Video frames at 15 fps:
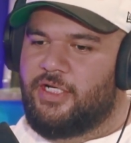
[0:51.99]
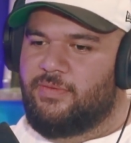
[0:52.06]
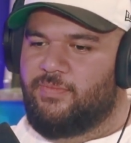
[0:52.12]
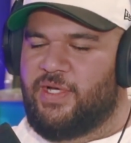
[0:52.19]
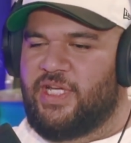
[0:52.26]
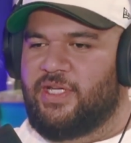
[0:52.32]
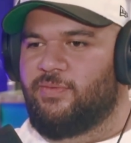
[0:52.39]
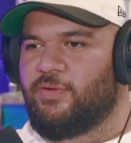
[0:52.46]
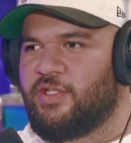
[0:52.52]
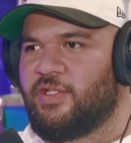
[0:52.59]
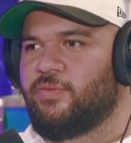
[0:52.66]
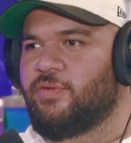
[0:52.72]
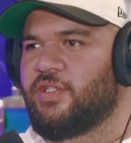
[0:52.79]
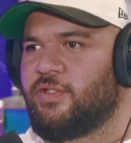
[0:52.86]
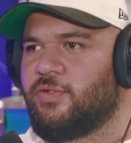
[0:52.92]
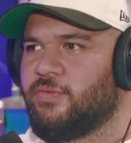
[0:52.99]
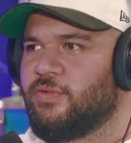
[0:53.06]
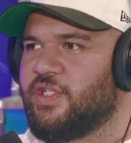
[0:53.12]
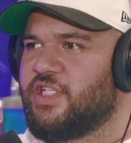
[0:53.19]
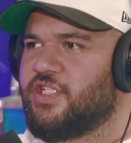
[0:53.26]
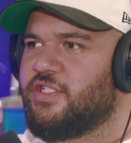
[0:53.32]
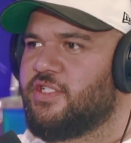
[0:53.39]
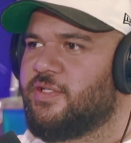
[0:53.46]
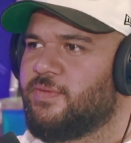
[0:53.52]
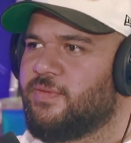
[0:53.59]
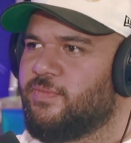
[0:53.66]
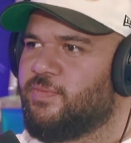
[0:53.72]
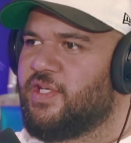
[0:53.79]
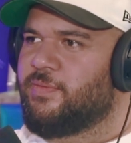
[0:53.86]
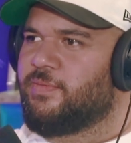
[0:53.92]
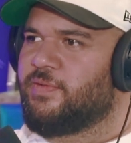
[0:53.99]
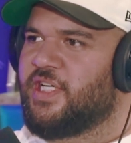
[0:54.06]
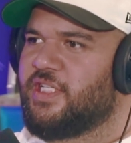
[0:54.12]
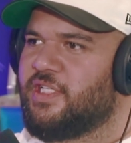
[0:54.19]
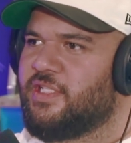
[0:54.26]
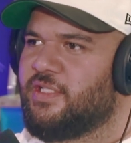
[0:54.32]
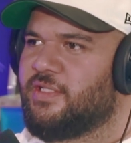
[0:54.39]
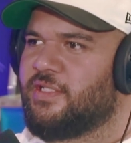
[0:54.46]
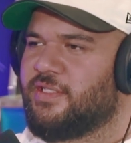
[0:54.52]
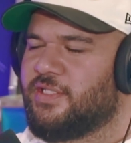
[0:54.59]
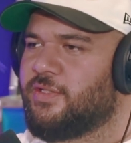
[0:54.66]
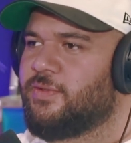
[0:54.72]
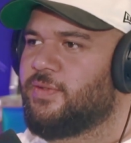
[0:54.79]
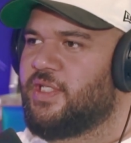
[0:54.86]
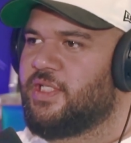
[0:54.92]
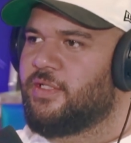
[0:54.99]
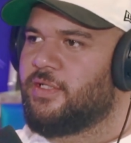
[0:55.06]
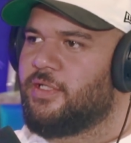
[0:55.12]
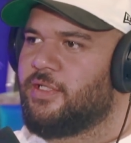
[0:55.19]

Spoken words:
made really, really good relationships with people out here that are still here.